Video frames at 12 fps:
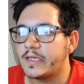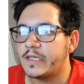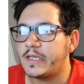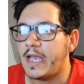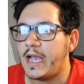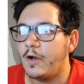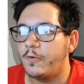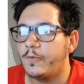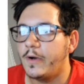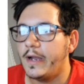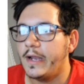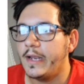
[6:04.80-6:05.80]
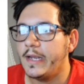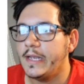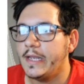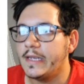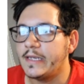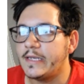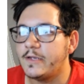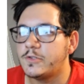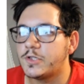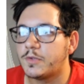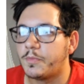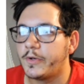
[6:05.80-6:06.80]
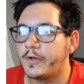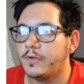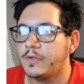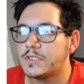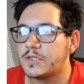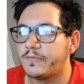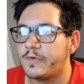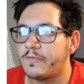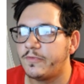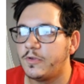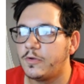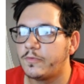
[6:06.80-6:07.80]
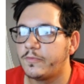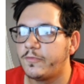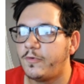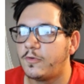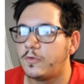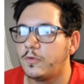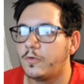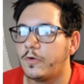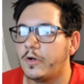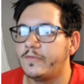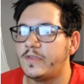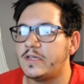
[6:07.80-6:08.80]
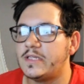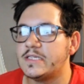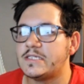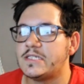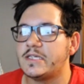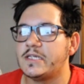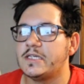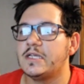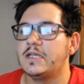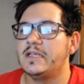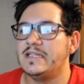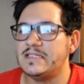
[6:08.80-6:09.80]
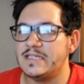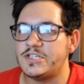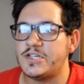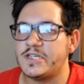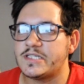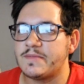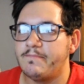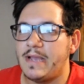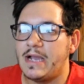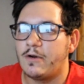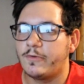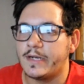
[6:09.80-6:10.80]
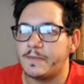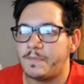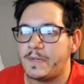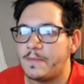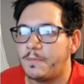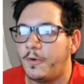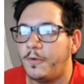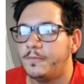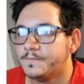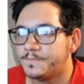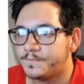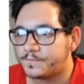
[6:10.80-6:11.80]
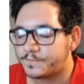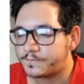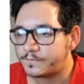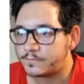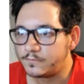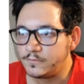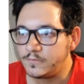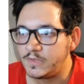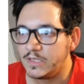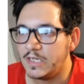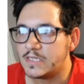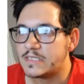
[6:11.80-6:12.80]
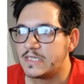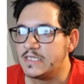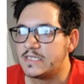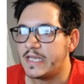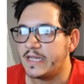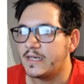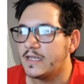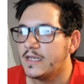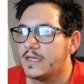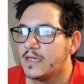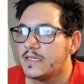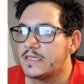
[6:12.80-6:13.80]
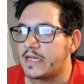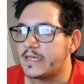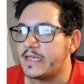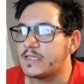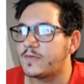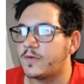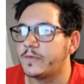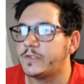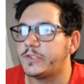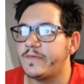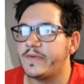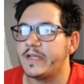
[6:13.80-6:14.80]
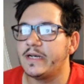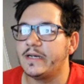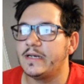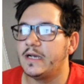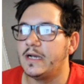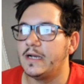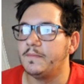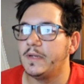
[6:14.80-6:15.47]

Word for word: Kauai, a huge arboreal lizard from folklore of the uh, indigenous Maori people. Uh, since then, techniques for retrieving and, um,